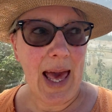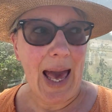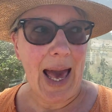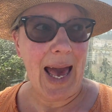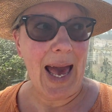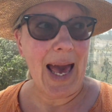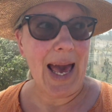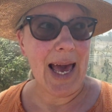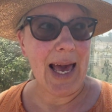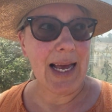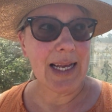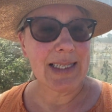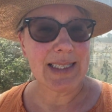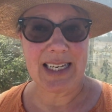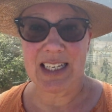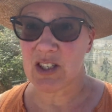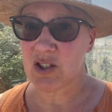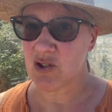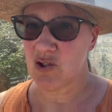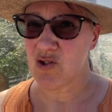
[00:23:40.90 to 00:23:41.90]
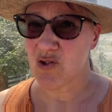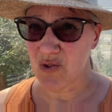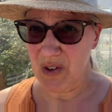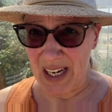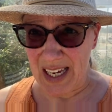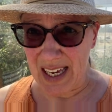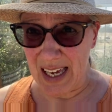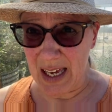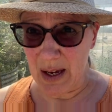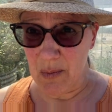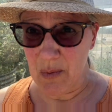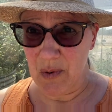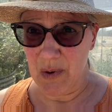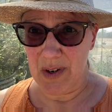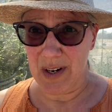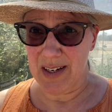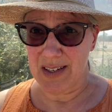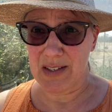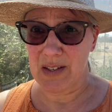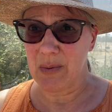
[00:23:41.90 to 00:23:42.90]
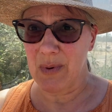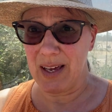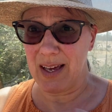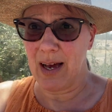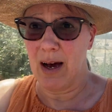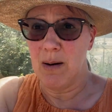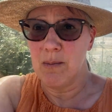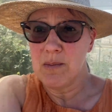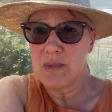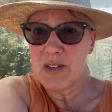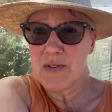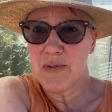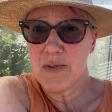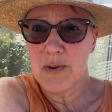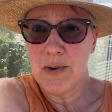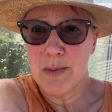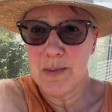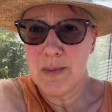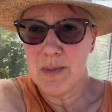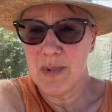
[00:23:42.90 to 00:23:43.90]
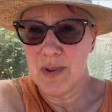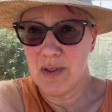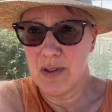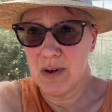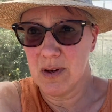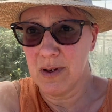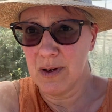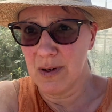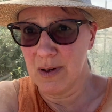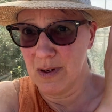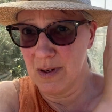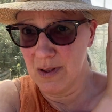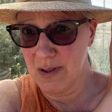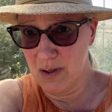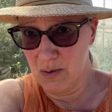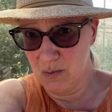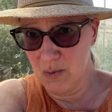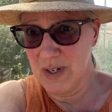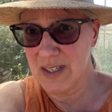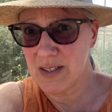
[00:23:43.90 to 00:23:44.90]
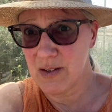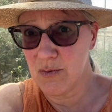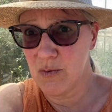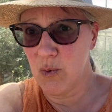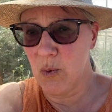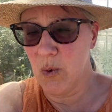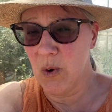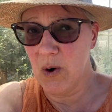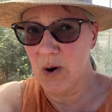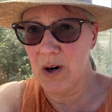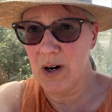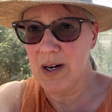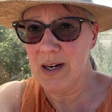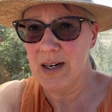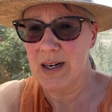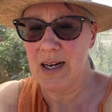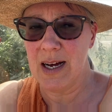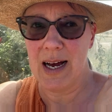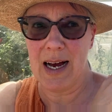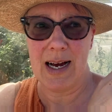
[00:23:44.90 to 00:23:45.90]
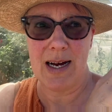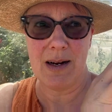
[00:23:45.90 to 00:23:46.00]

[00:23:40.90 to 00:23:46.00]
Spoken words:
and it's drinking water. So it comes from the reservoir